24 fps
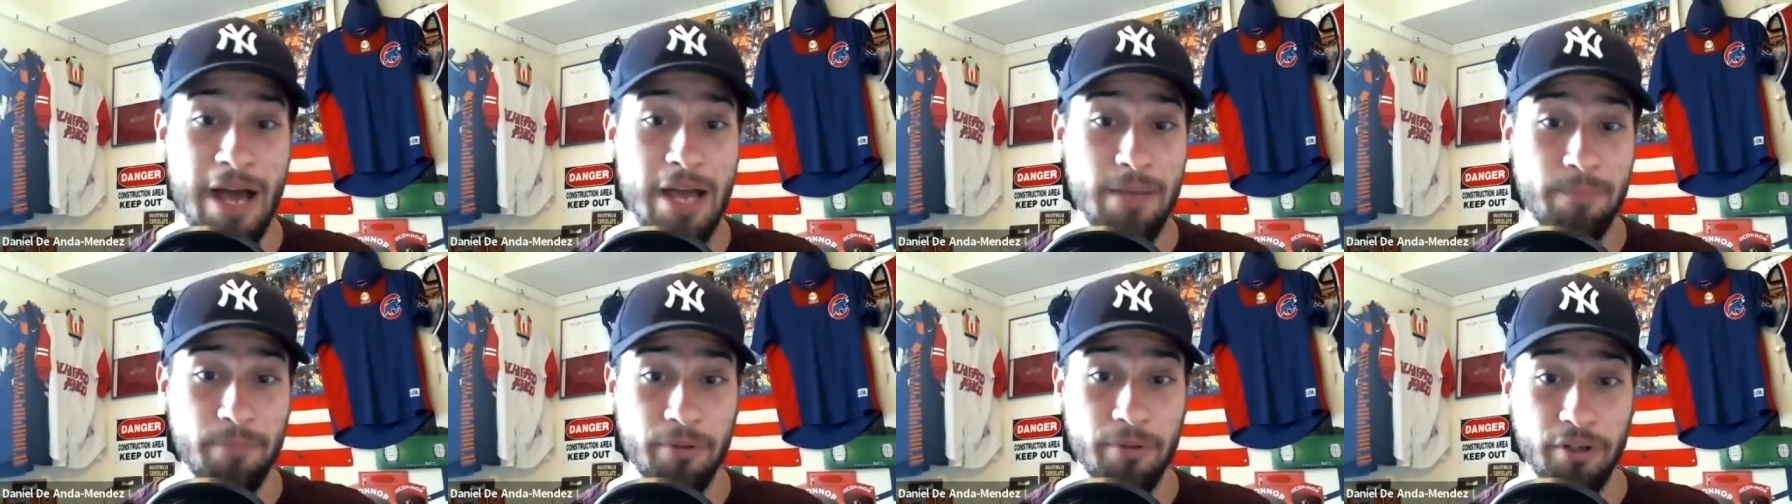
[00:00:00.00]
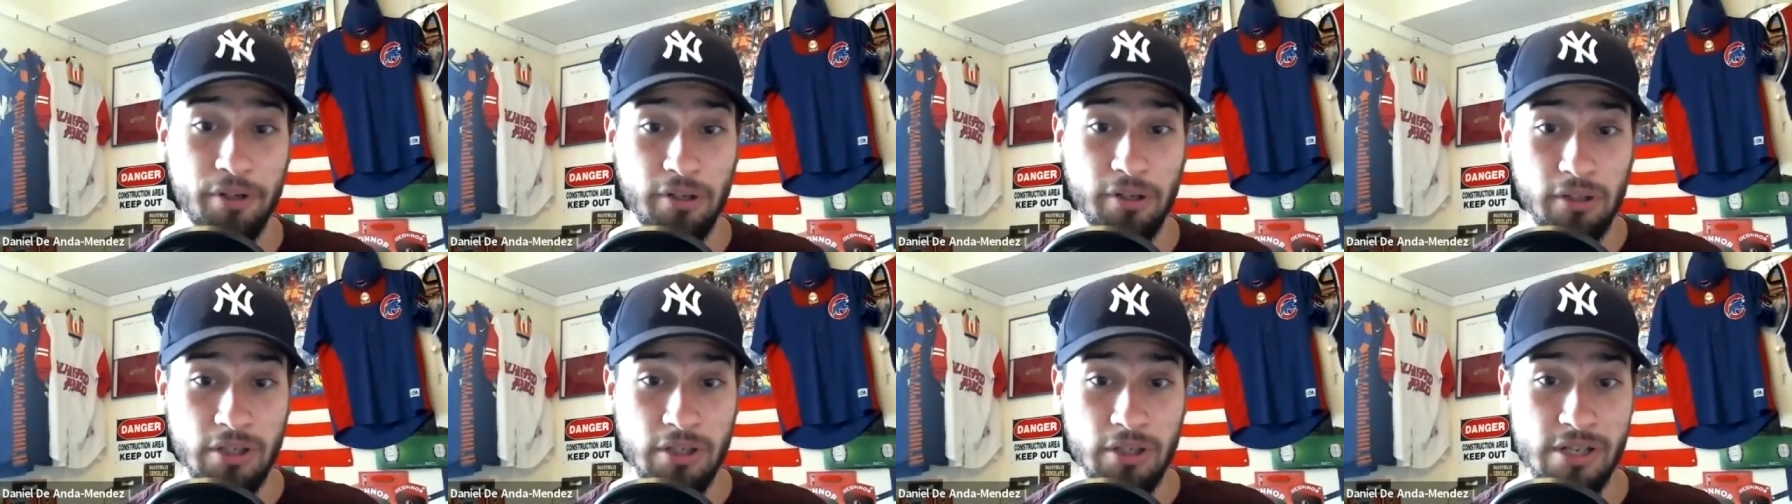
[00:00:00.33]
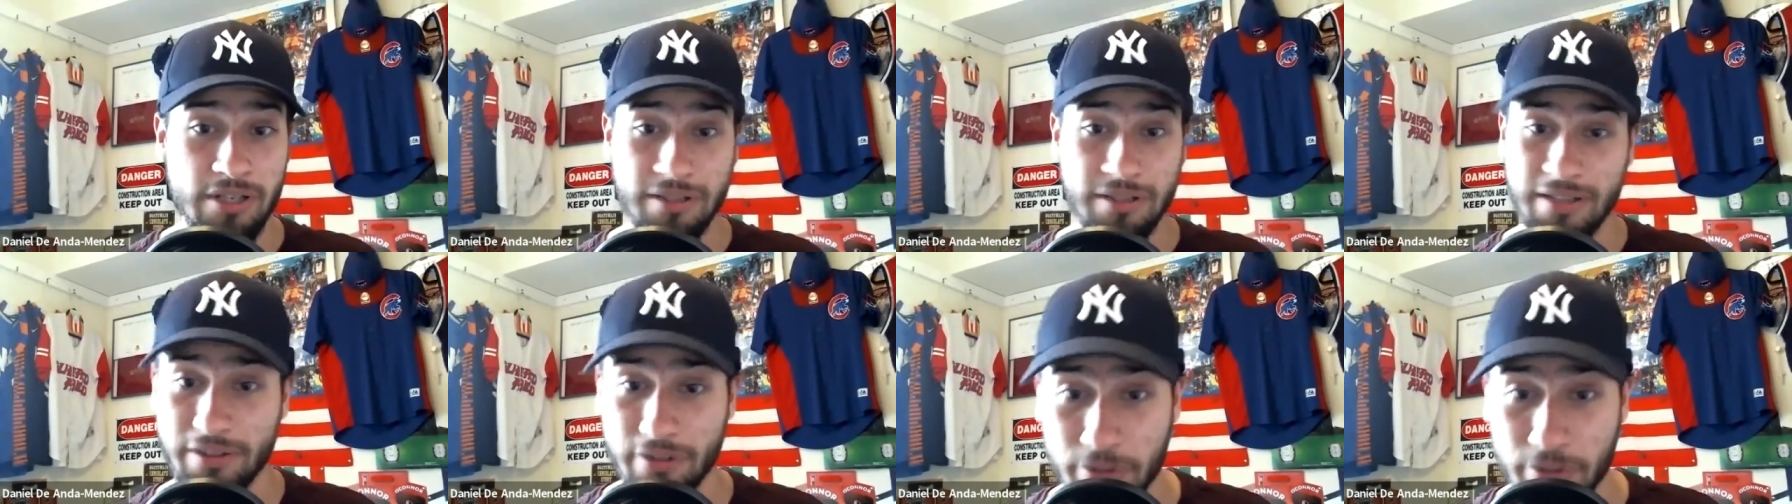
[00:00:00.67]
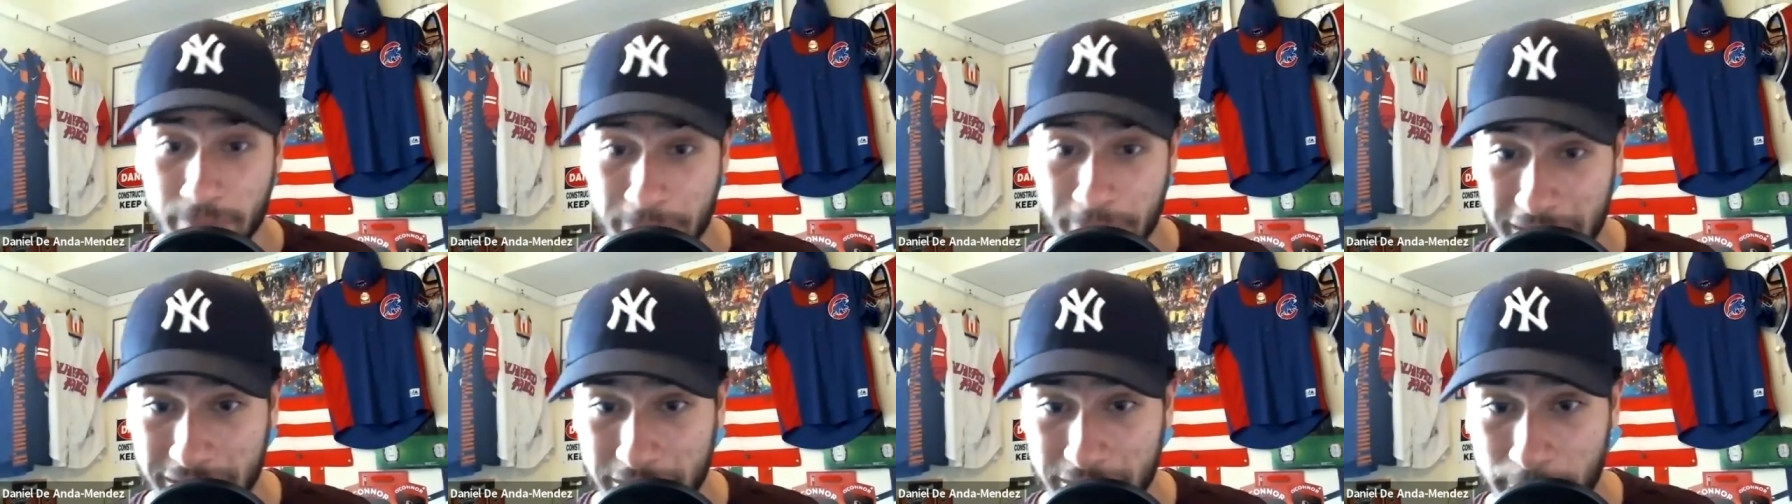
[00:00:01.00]
my book, that
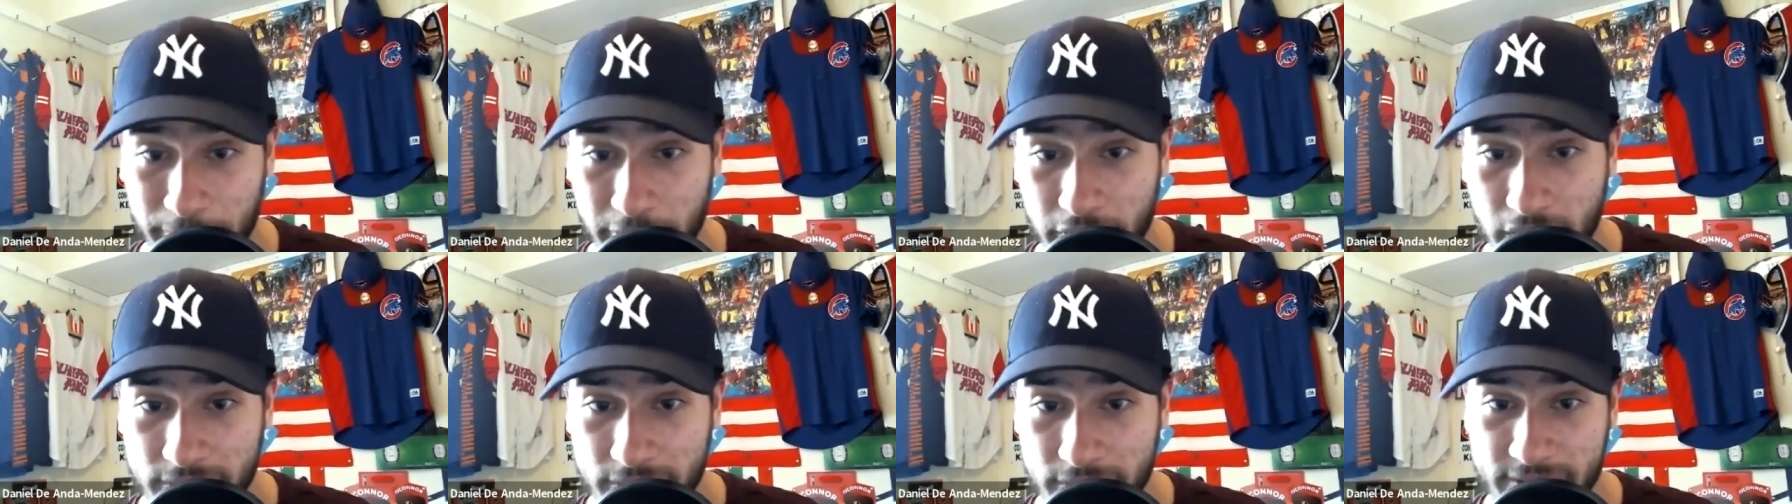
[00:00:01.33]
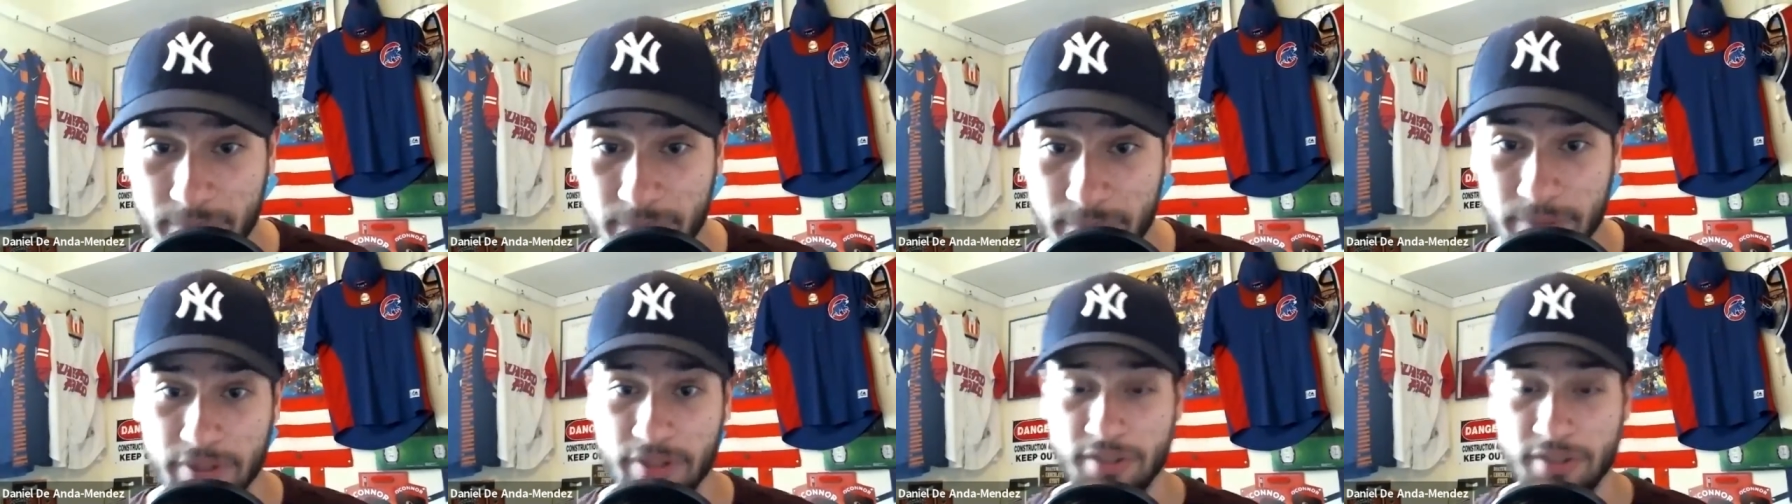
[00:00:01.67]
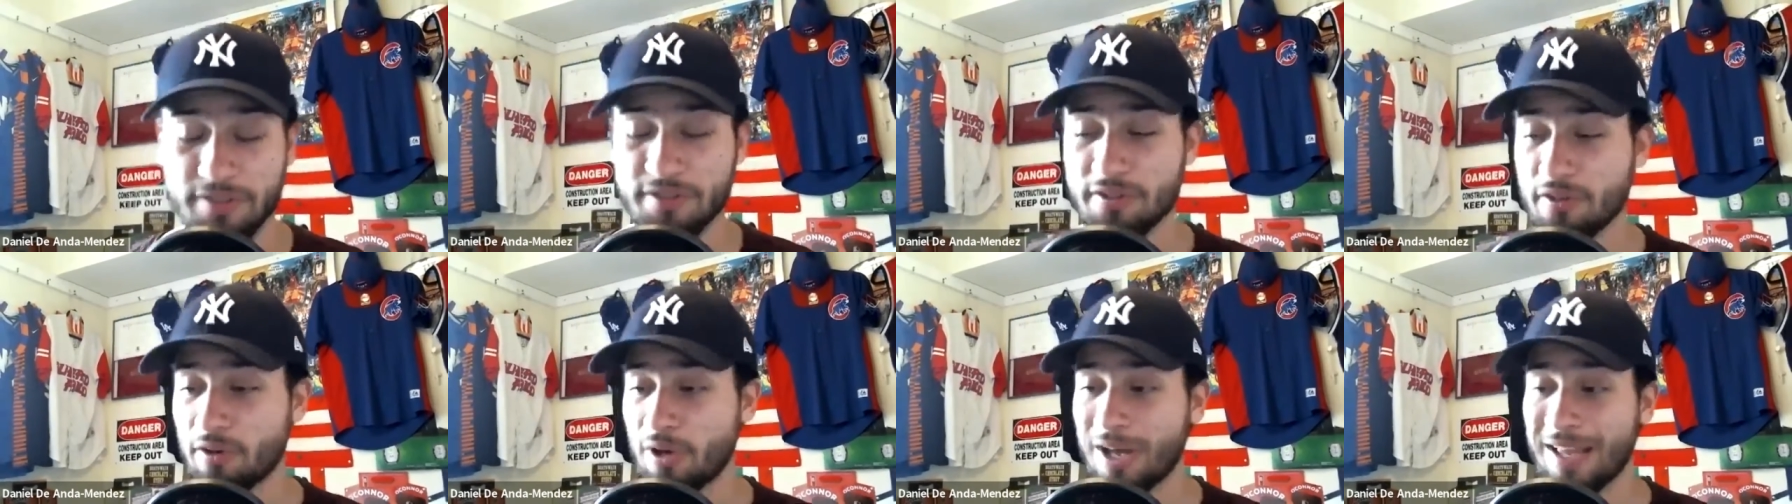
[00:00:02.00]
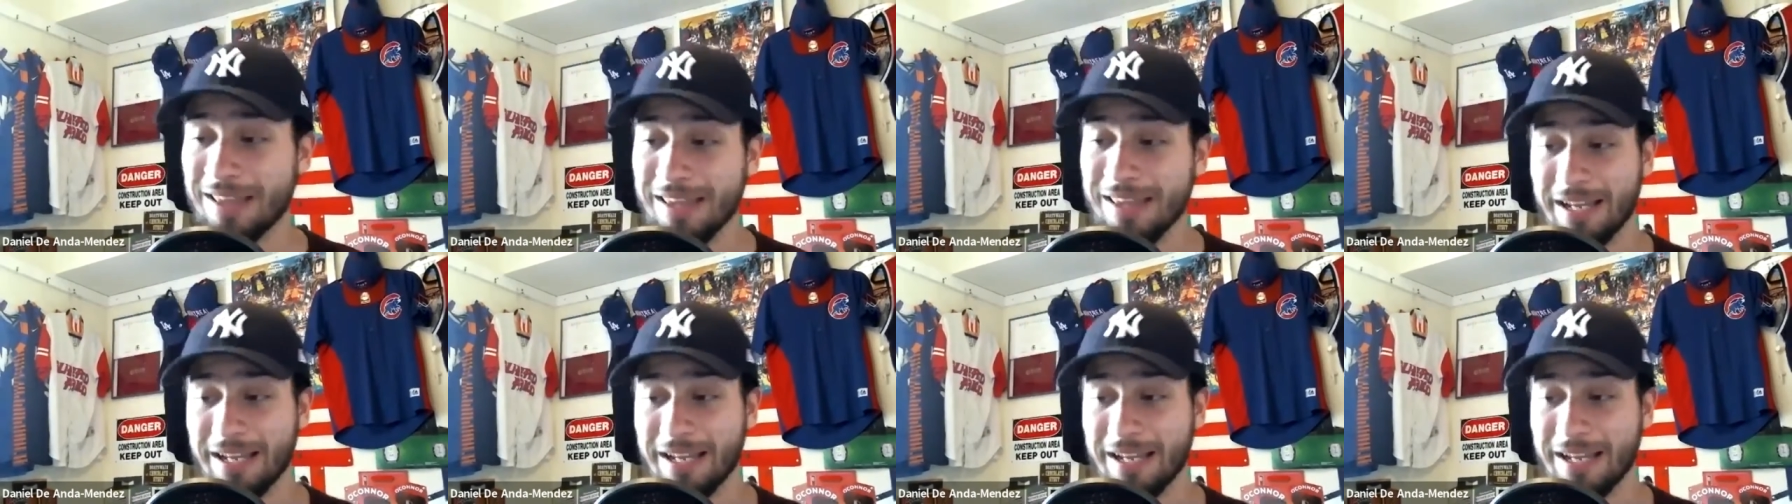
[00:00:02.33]
don't make the playoffs every year. So I
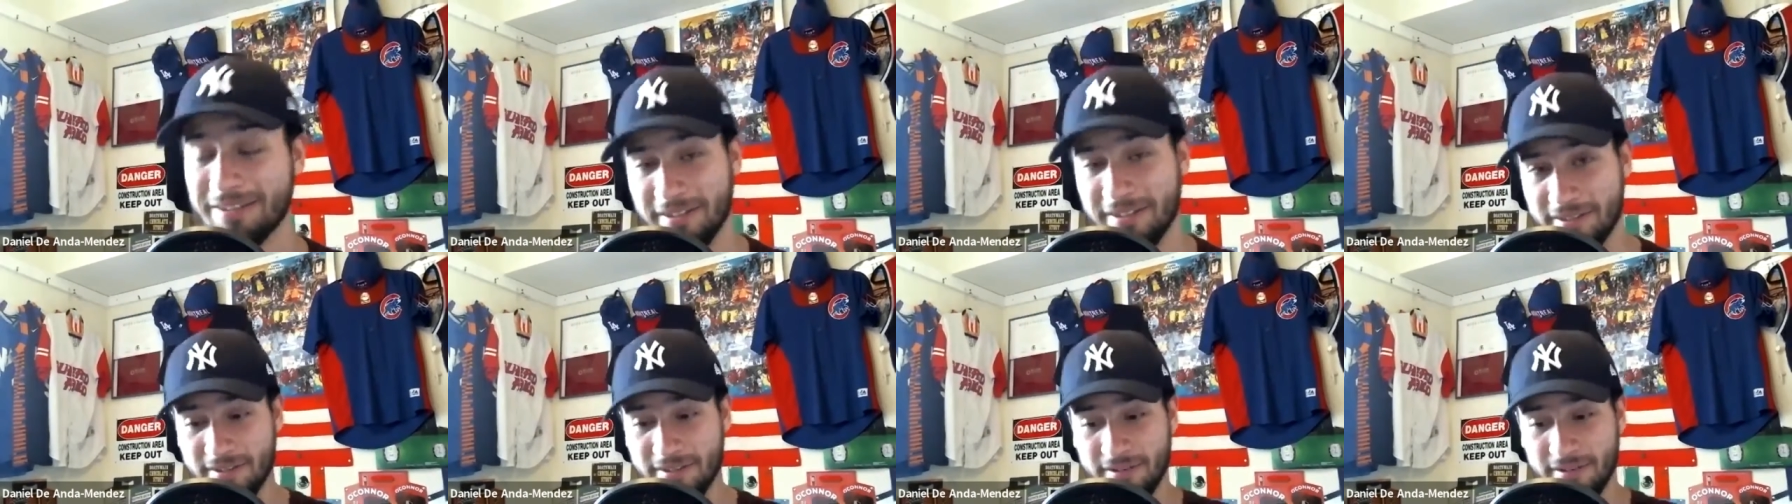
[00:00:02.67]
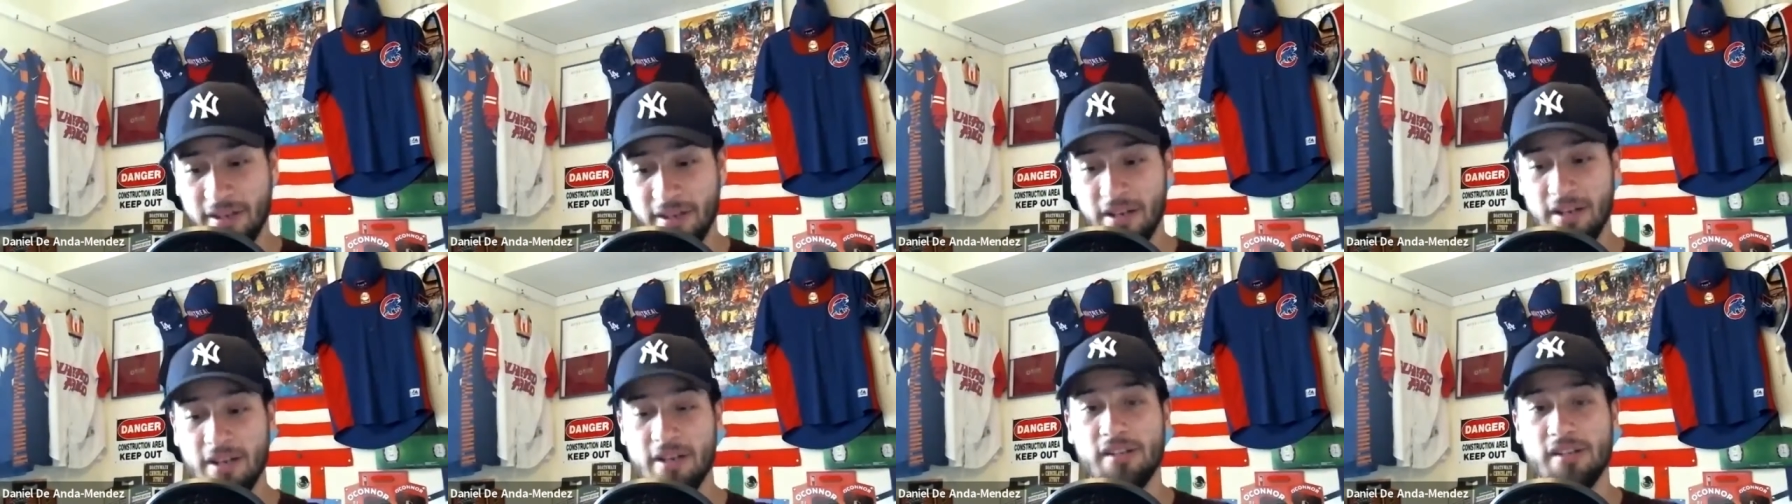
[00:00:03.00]
like this.